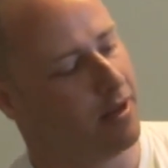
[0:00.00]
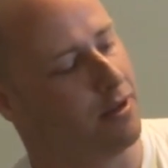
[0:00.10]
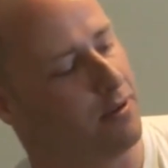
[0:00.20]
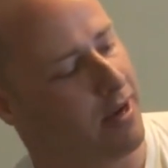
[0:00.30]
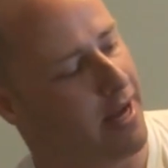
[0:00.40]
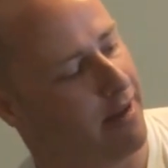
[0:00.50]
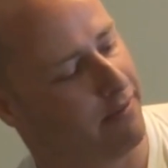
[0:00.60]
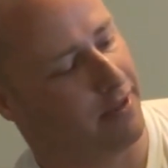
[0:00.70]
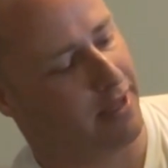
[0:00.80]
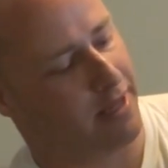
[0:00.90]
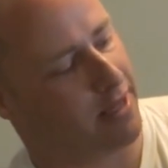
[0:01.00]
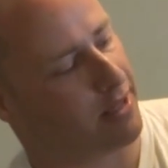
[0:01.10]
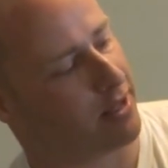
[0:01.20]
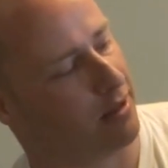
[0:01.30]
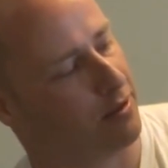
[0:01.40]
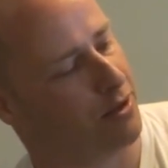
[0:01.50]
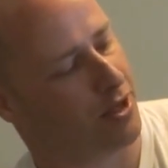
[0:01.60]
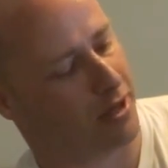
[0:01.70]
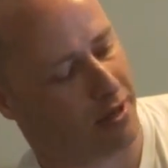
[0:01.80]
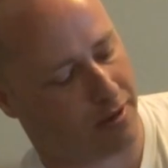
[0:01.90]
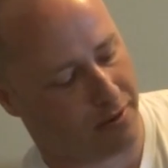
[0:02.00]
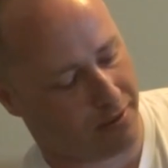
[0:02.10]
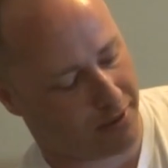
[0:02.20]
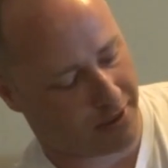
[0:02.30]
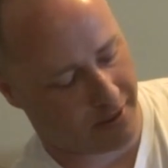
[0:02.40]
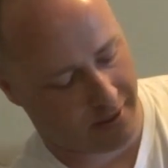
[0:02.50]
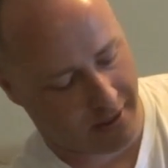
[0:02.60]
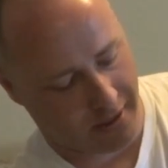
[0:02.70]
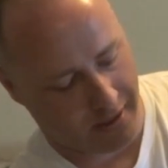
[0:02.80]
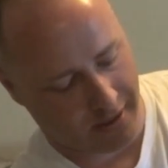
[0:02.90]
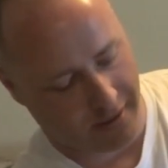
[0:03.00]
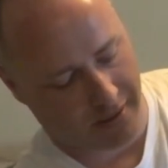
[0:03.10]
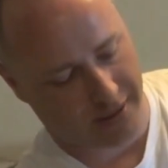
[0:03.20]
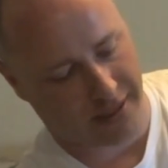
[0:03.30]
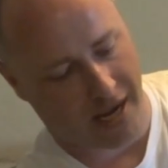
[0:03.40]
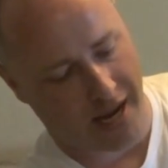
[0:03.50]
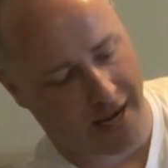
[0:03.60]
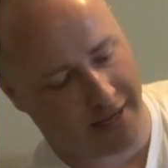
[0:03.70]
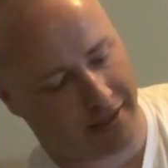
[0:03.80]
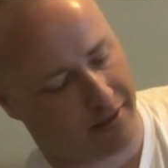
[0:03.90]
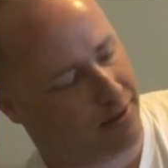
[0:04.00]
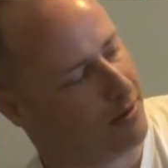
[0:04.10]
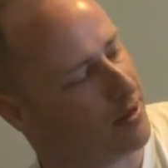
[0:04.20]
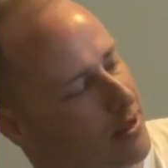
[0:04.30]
You have the solution hose tied to the